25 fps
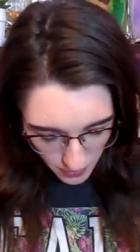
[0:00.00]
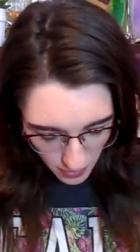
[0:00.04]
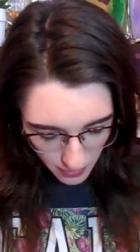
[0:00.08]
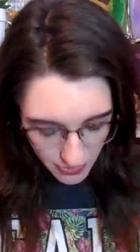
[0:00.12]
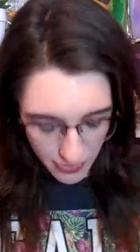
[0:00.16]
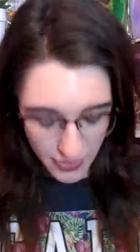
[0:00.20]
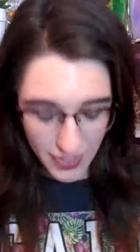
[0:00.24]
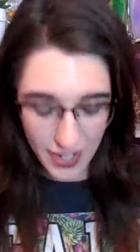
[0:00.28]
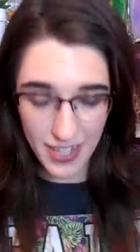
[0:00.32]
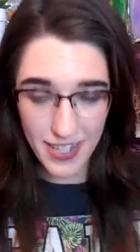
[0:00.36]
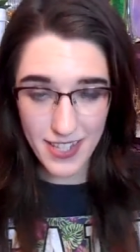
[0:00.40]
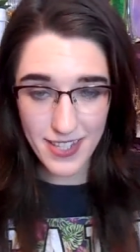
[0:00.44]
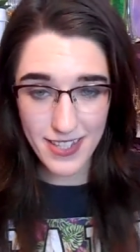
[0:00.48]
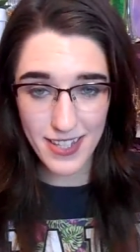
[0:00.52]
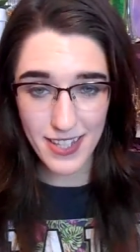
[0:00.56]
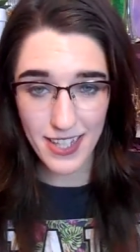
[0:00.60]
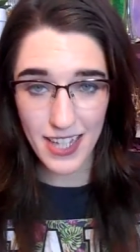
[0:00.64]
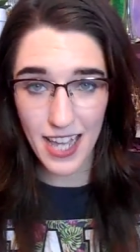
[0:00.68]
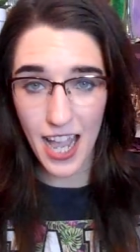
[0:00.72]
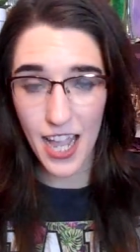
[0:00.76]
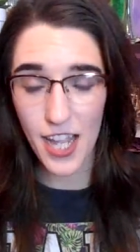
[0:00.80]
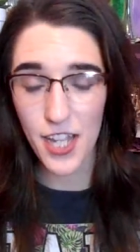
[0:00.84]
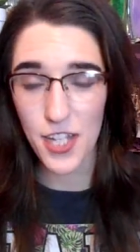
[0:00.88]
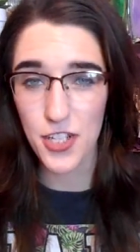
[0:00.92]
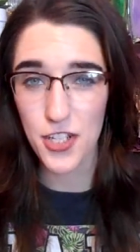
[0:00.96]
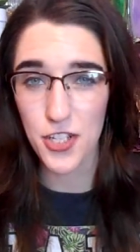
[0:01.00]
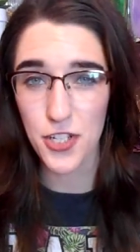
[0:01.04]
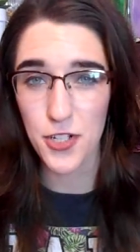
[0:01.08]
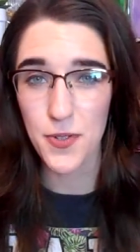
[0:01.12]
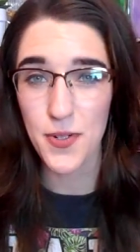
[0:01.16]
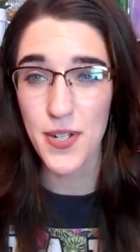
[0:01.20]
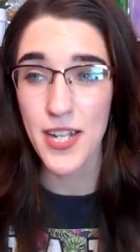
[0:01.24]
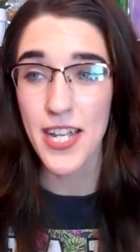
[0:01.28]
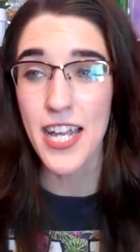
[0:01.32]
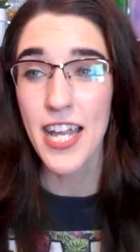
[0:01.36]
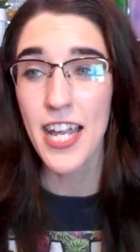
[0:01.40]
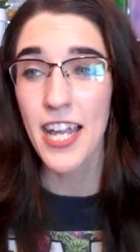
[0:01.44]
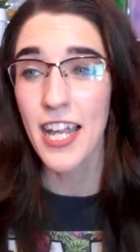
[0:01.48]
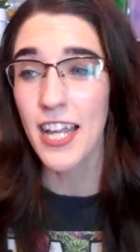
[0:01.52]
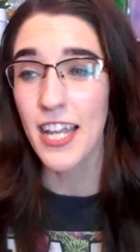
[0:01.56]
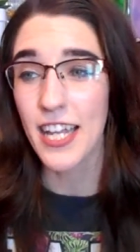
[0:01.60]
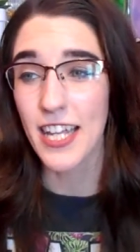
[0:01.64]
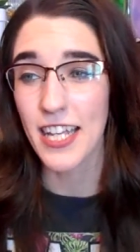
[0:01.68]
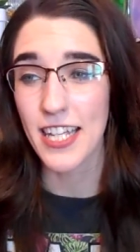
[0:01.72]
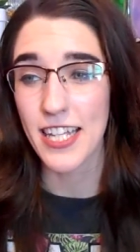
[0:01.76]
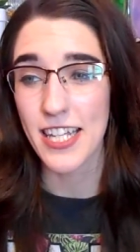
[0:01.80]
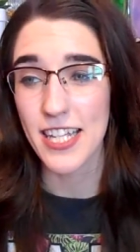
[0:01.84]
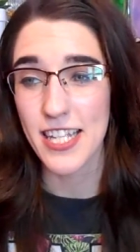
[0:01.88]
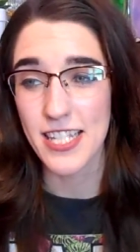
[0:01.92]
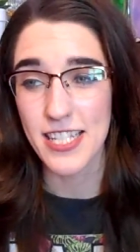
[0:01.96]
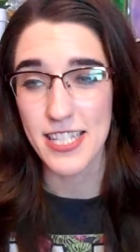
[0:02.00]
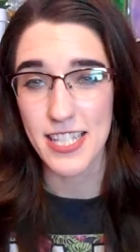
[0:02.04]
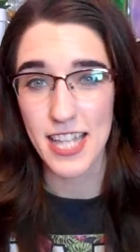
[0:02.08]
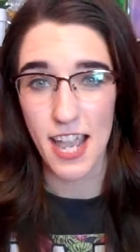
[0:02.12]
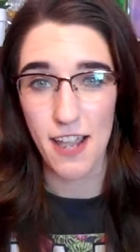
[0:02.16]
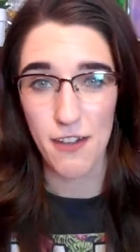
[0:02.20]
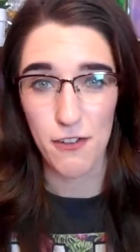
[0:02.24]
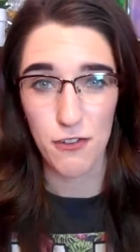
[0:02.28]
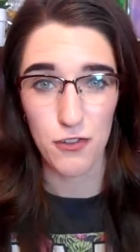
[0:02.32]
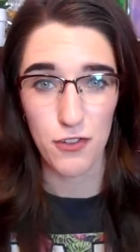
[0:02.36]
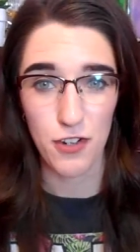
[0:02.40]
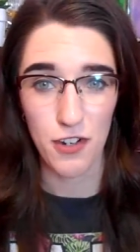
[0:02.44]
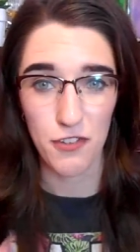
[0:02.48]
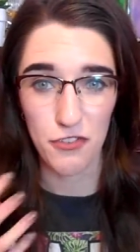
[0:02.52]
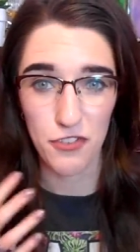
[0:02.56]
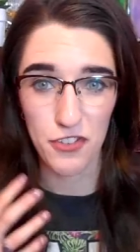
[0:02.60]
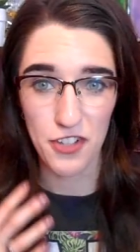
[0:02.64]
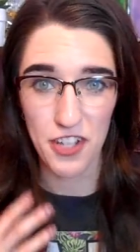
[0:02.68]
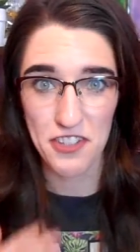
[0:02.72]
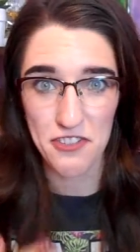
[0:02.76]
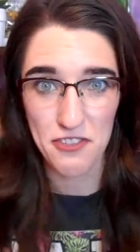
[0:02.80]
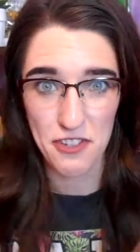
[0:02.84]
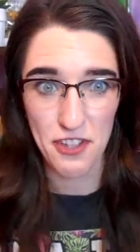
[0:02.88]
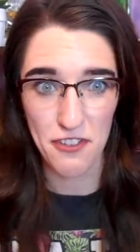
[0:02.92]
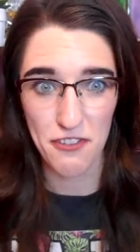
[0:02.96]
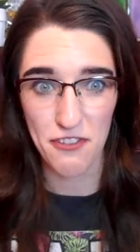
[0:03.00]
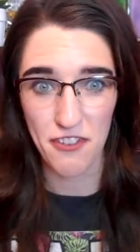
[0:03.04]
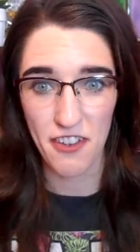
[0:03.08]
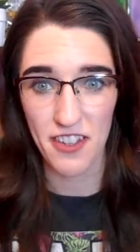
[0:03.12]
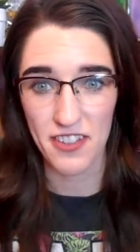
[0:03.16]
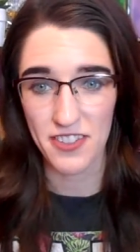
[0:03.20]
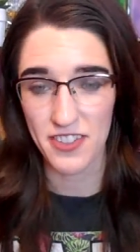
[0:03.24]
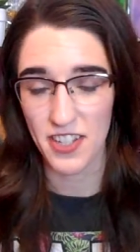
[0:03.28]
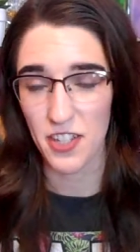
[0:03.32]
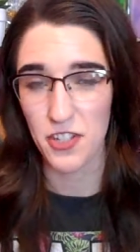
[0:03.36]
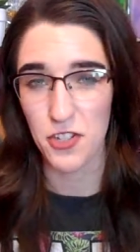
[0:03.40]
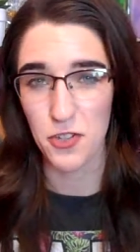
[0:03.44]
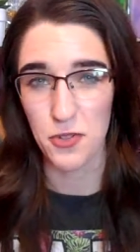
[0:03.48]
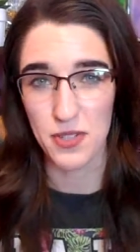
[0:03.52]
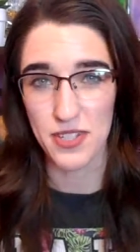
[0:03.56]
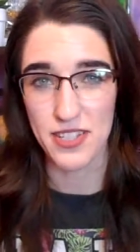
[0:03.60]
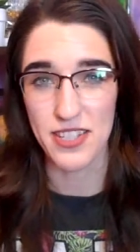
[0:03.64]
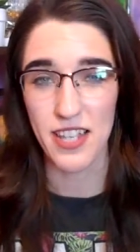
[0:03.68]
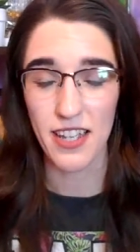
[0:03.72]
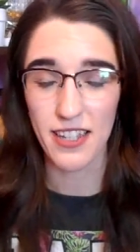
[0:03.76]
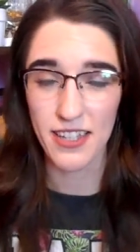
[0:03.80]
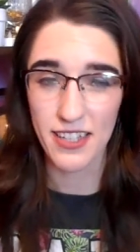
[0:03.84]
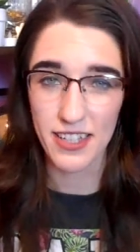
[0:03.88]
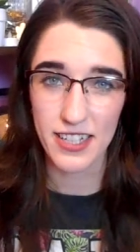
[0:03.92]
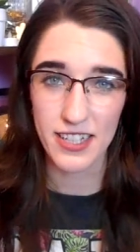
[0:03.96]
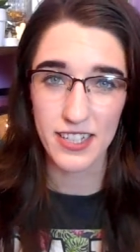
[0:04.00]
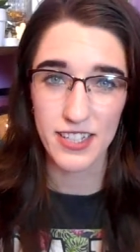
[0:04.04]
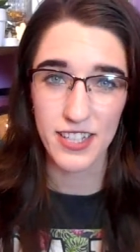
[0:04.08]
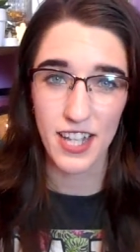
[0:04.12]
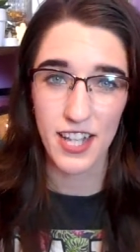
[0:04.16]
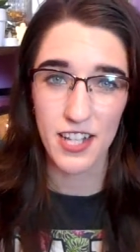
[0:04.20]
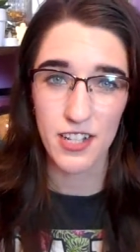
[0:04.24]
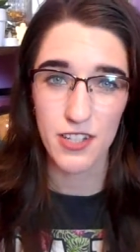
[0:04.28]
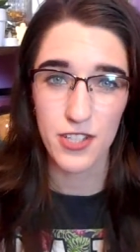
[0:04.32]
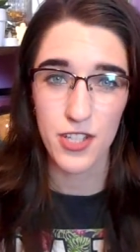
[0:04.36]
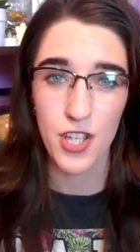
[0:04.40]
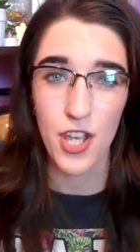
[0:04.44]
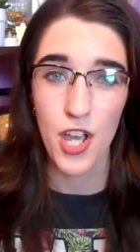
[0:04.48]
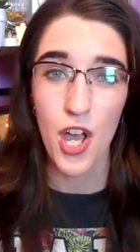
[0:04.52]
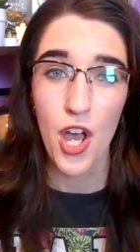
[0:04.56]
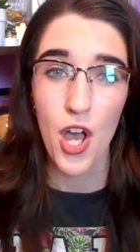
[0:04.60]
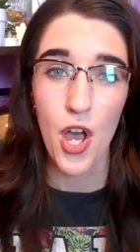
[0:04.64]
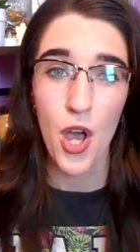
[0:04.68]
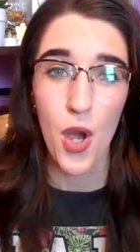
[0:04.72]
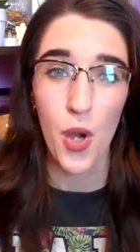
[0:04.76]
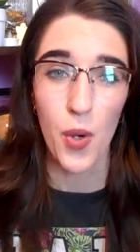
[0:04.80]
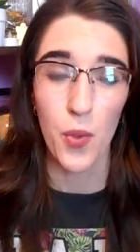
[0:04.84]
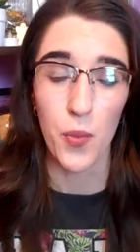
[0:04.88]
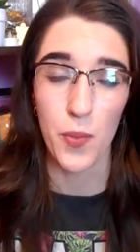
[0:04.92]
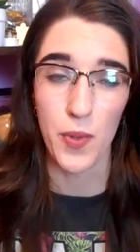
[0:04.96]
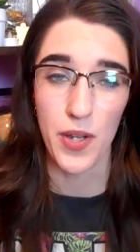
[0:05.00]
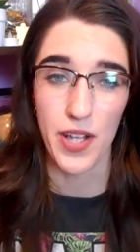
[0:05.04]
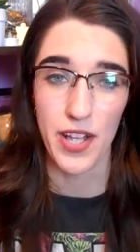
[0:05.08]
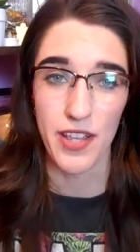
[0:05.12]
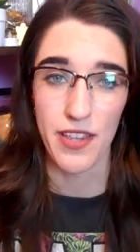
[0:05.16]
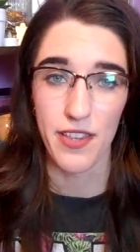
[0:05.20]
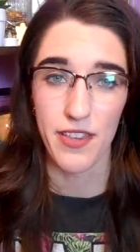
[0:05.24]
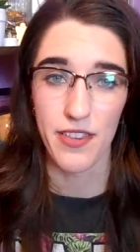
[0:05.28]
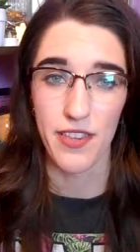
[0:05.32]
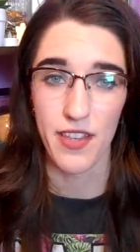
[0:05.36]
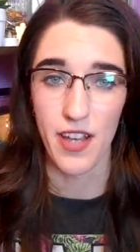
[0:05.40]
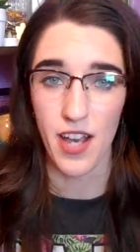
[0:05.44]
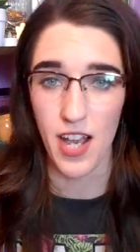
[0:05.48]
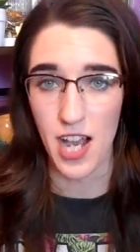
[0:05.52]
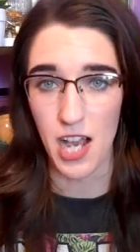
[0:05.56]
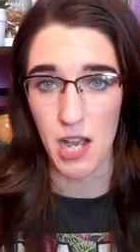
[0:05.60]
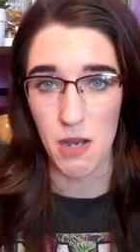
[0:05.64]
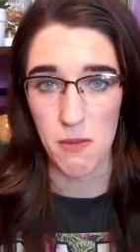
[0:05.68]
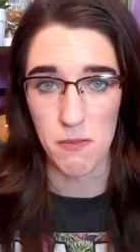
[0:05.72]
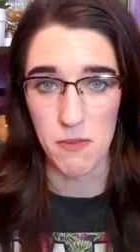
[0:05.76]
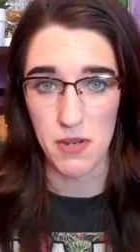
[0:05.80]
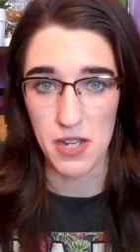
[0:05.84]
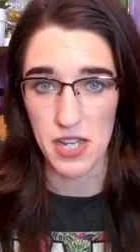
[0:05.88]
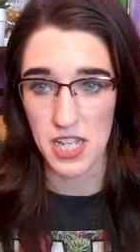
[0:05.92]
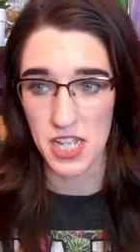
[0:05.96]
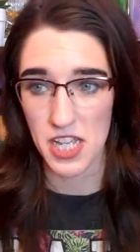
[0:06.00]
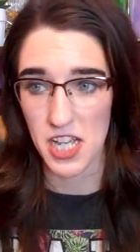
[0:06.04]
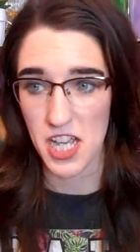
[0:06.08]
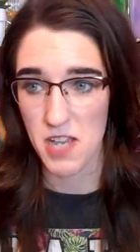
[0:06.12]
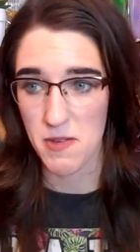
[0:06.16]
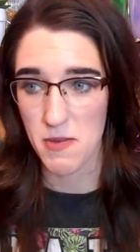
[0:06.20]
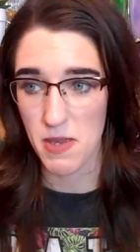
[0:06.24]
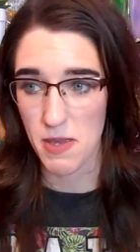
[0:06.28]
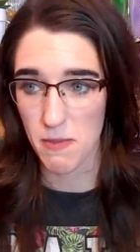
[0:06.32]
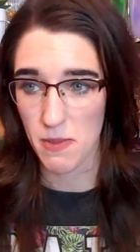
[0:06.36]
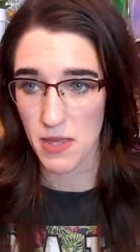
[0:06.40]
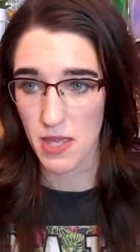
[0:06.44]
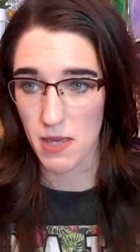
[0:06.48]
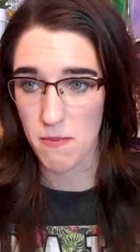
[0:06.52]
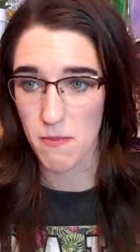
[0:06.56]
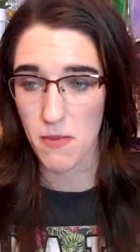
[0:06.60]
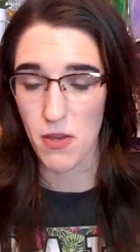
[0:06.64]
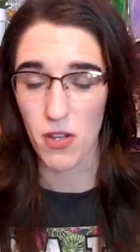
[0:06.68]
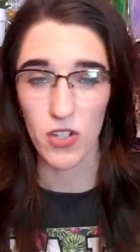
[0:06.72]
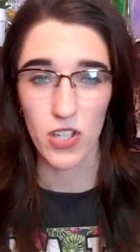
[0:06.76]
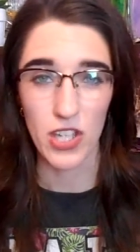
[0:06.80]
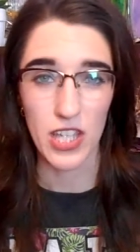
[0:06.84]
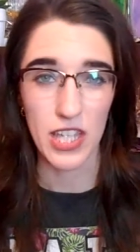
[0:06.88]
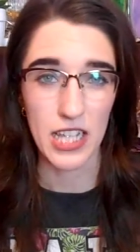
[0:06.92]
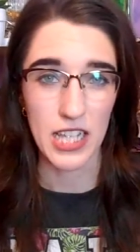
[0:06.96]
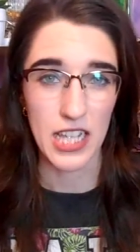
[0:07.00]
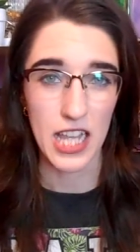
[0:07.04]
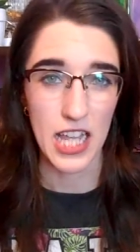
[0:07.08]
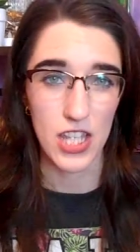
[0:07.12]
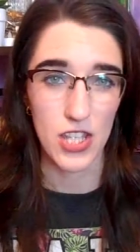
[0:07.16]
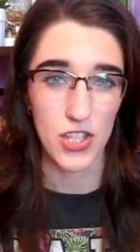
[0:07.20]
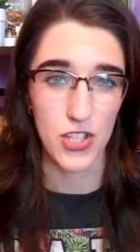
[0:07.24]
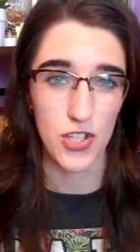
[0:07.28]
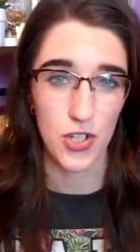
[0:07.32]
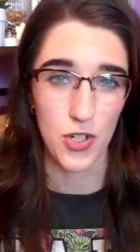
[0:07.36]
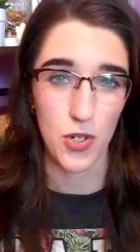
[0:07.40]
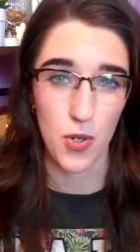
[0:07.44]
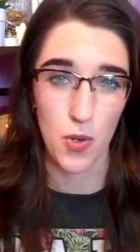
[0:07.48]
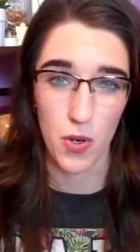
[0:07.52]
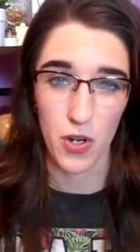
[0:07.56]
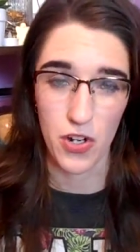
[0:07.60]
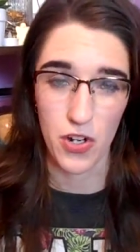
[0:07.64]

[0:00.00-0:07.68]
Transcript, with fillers: The next thing I do is after I've cleansed my face, I do a second cleanse, with um, maybe a milky cleanser or